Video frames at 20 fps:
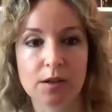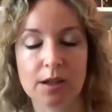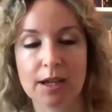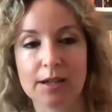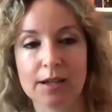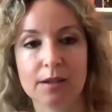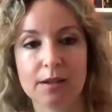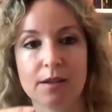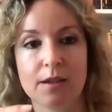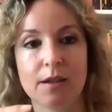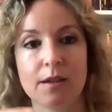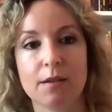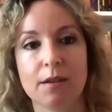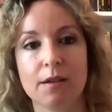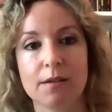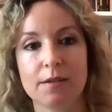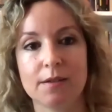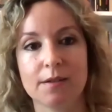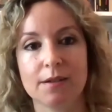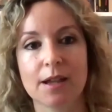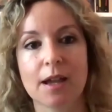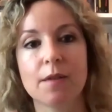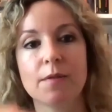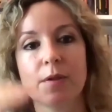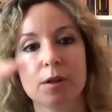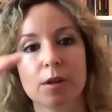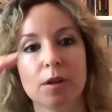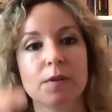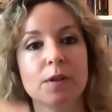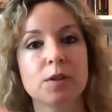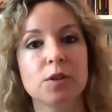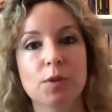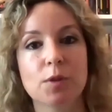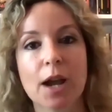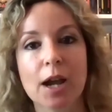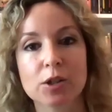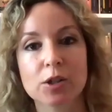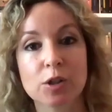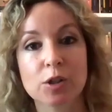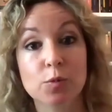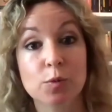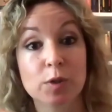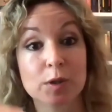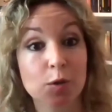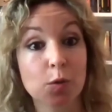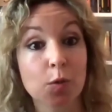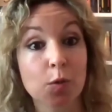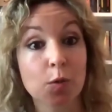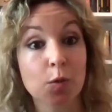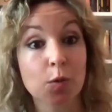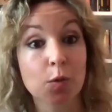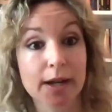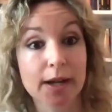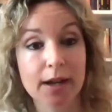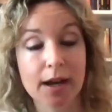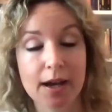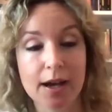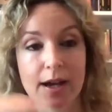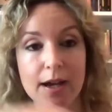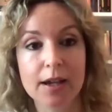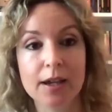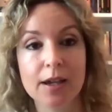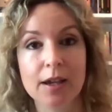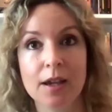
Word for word: Like the, the level of interaction was quite high,